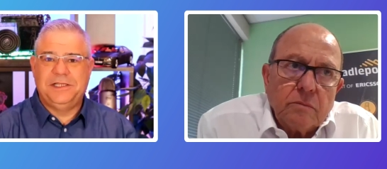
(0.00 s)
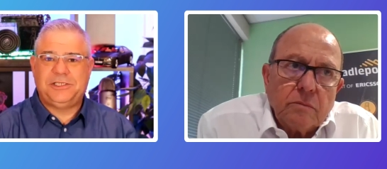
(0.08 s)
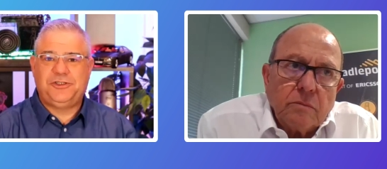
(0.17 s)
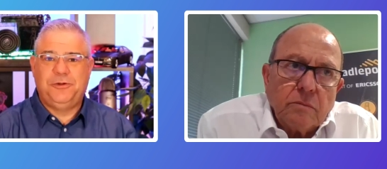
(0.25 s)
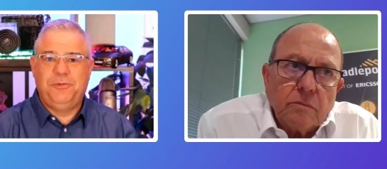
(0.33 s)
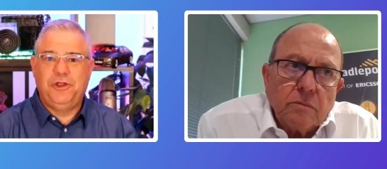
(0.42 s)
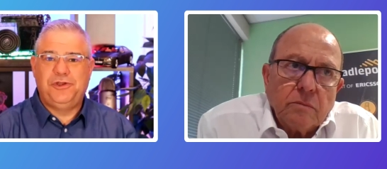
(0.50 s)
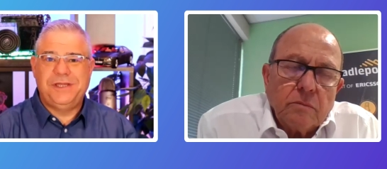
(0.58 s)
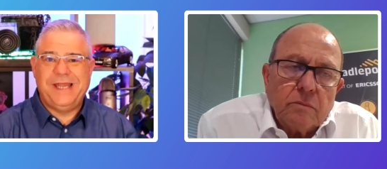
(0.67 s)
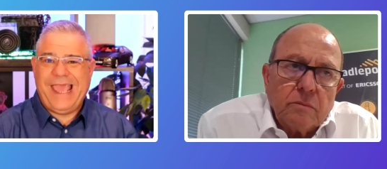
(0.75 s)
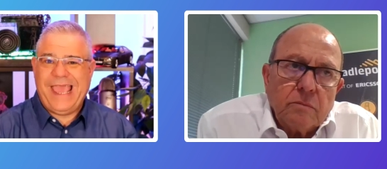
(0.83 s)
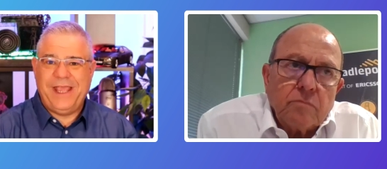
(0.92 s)

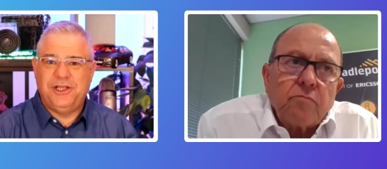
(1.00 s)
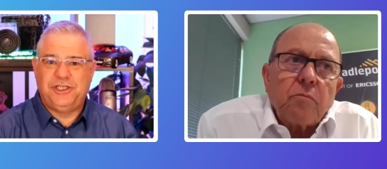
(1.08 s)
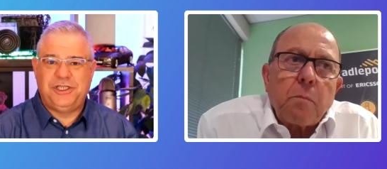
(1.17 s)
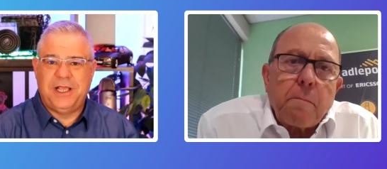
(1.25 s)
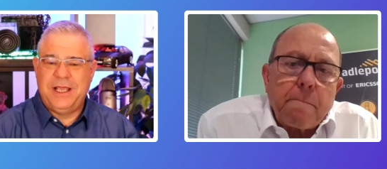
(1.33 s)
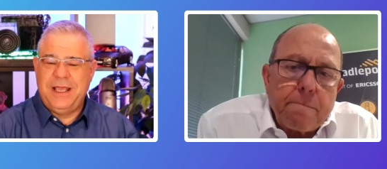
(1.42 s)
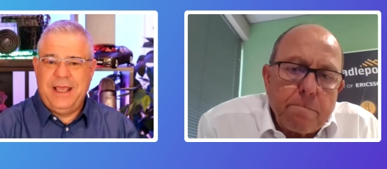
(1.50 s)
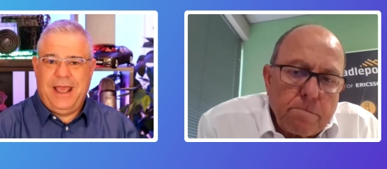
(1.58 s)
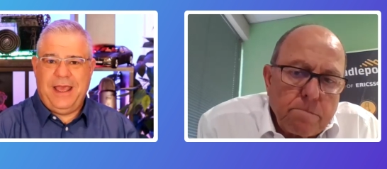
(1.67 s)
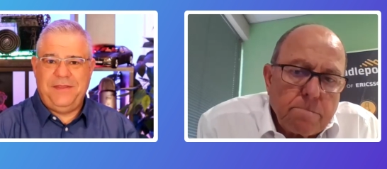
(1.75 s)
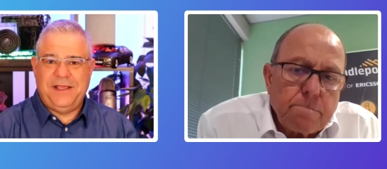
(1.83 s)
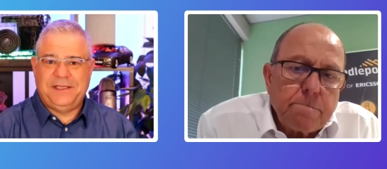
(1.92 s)
Speaker 1: distributed edge.
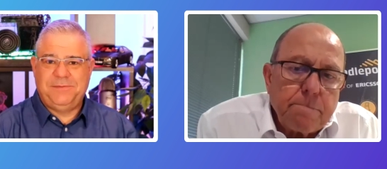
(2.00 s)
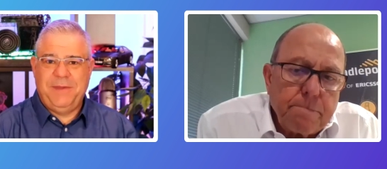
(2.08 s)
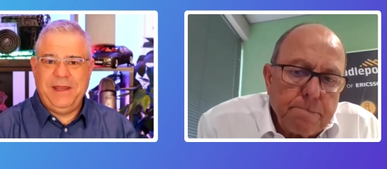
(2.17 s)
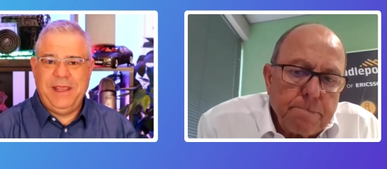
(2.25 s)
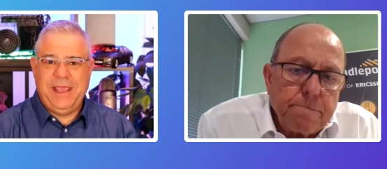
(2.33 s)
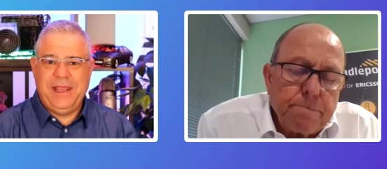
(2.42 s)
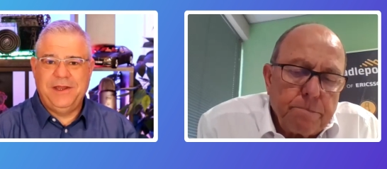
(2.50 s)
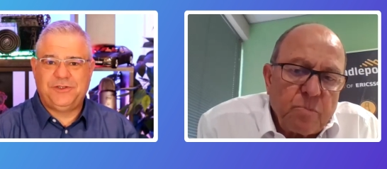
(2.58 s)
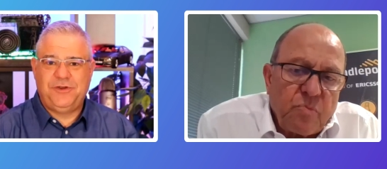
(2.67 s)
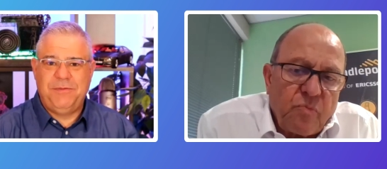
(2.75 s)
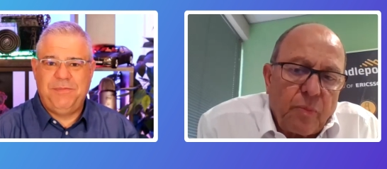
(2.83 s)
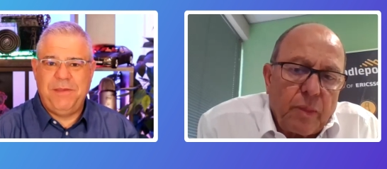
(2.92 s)
Uh, there's many
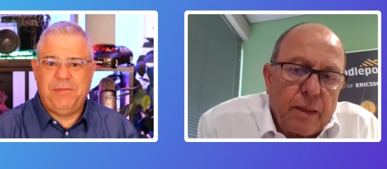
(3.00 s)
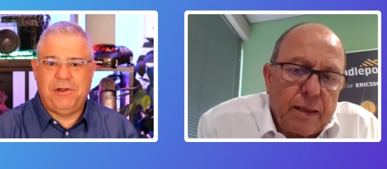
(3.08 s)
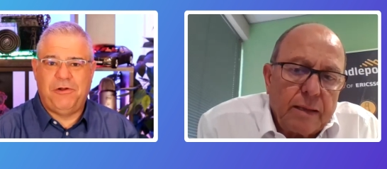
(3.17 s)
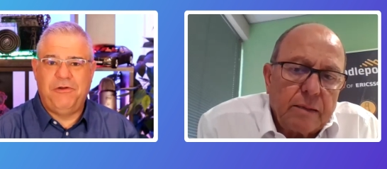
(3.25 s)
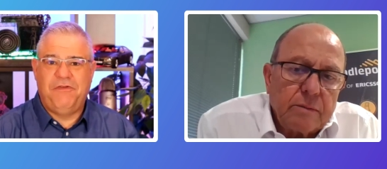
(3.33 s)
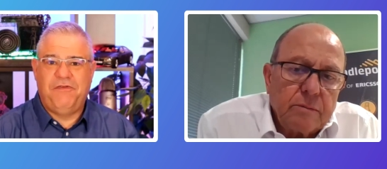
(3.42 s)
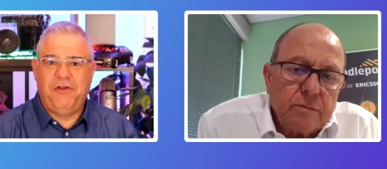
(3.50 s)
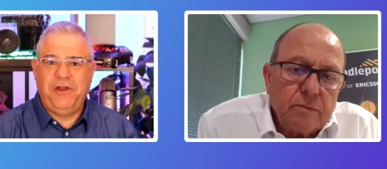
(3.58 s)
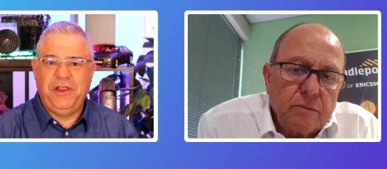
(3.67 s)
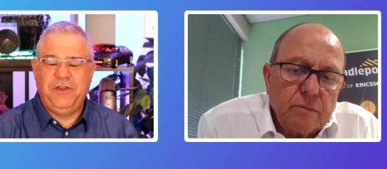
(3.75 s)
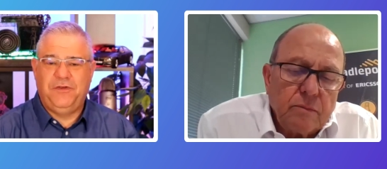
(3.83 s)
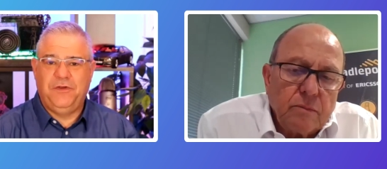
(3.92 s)
industry people are
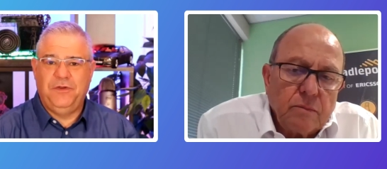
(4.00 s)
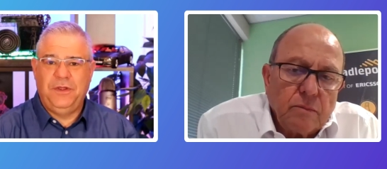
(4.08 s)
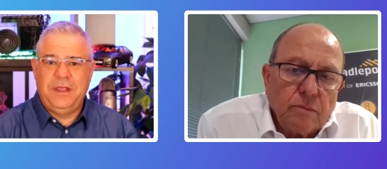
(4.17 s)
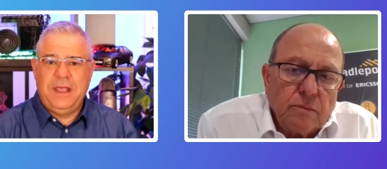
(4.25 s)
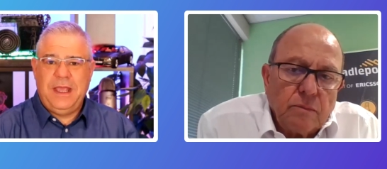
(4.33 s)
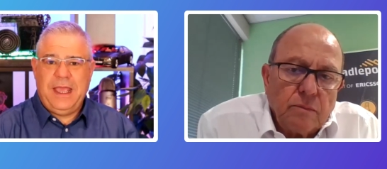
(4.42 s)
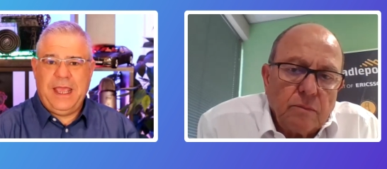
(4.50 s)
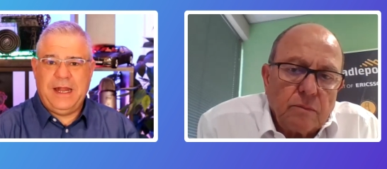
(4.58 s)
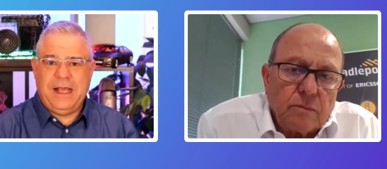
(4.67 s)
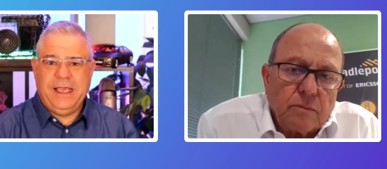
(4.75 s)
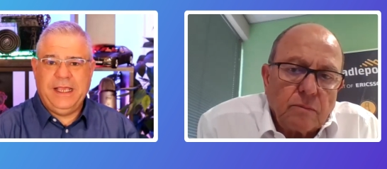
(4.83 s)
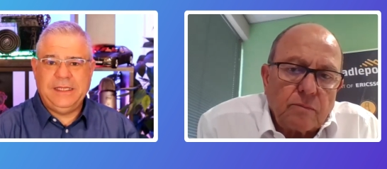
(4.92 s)
referring to,
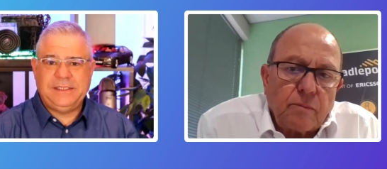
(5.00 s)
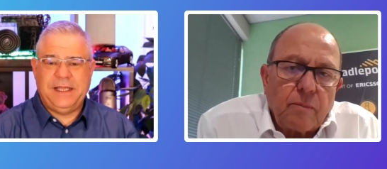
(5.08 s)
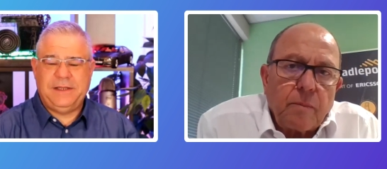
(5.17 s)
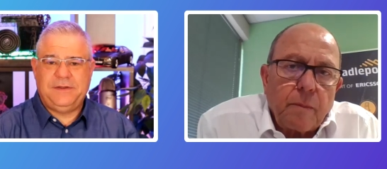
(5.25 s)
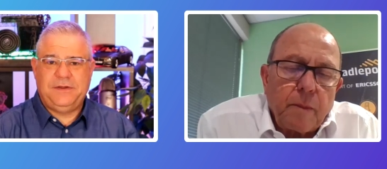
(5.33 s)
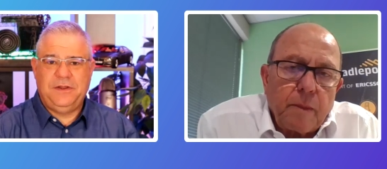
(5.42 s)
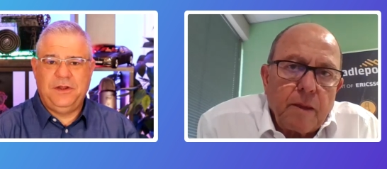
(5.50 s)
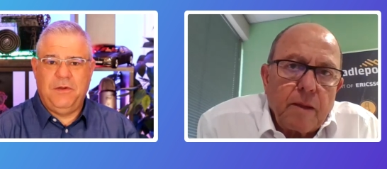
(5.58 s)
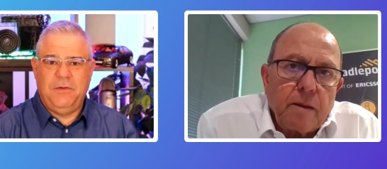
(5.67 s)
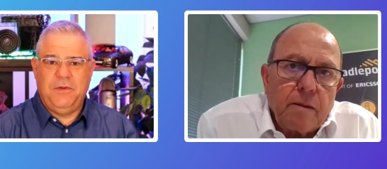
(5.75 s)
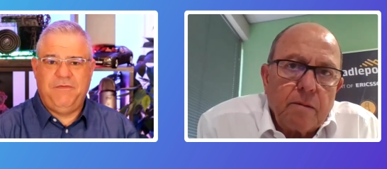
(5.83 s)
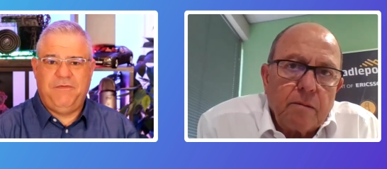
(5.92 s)
and I guess that you know
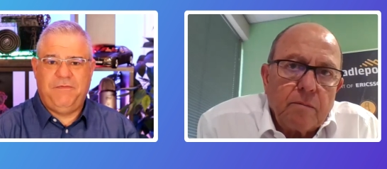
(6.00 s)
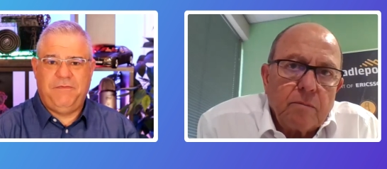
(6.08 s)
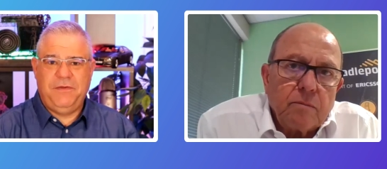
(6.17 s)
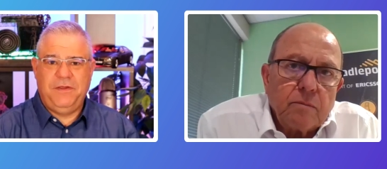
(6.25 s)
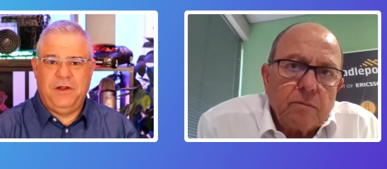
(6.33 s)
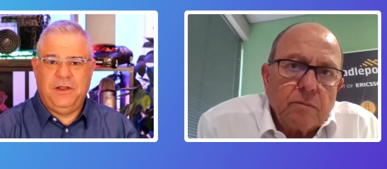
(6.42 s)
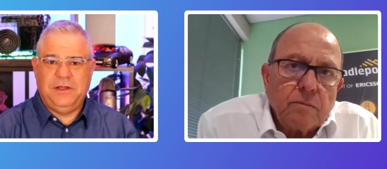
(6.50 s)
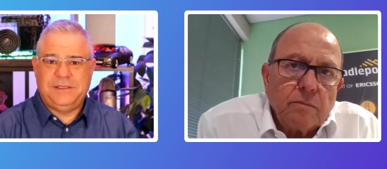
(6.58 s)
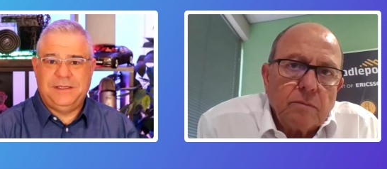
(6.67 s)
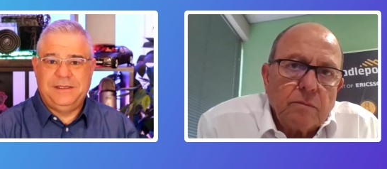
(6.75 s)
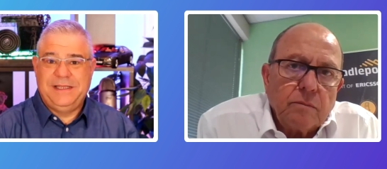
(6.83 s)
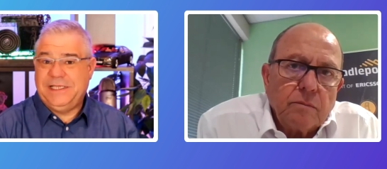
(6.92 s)
we've you know
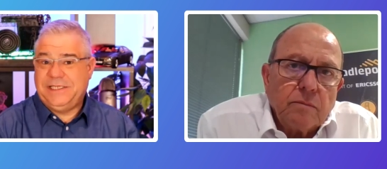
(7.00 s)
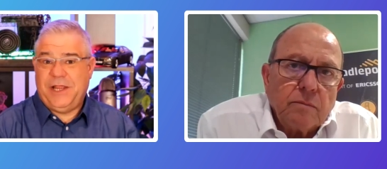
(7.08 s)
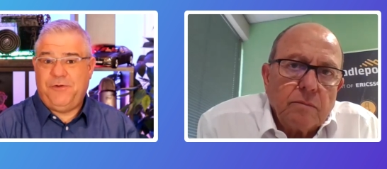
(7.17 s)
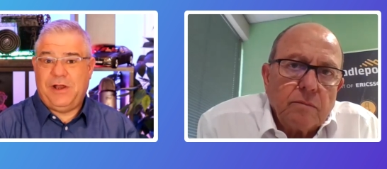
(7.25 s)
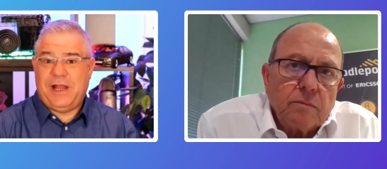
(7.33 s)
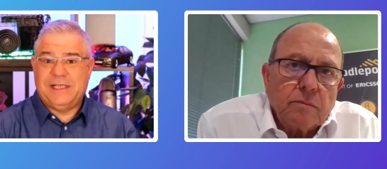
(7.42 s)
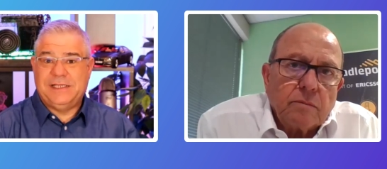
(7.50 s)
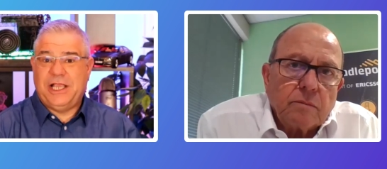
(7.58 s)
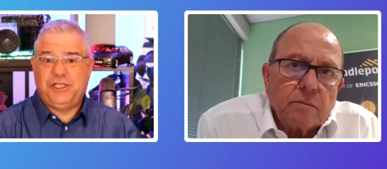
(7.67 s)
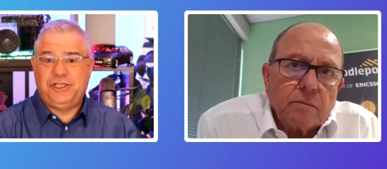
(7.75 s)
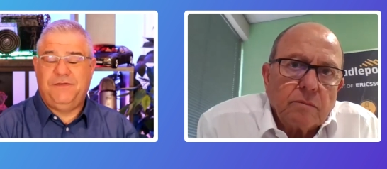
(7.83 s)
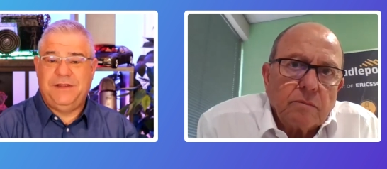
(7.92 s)
it's
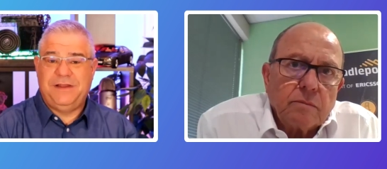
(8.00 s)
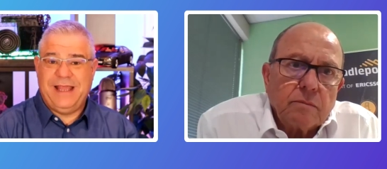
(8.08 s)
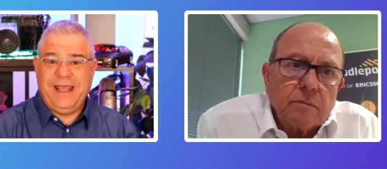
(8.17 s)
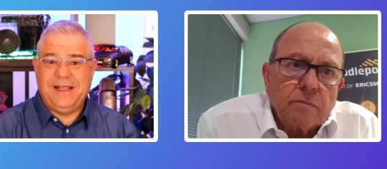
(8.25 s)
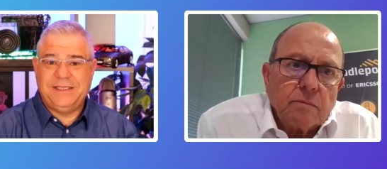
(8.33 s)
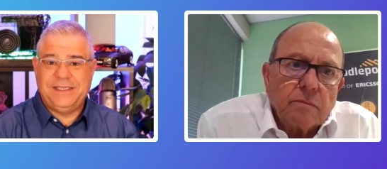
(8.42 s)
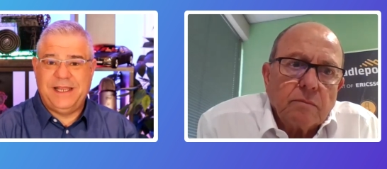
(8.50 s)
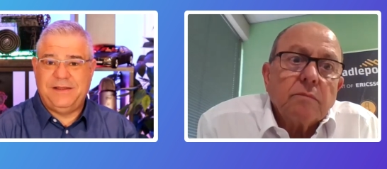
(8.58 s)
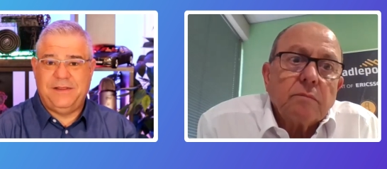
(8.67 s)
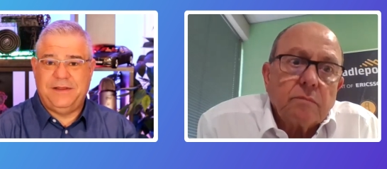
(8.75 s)
decentralization of the data center.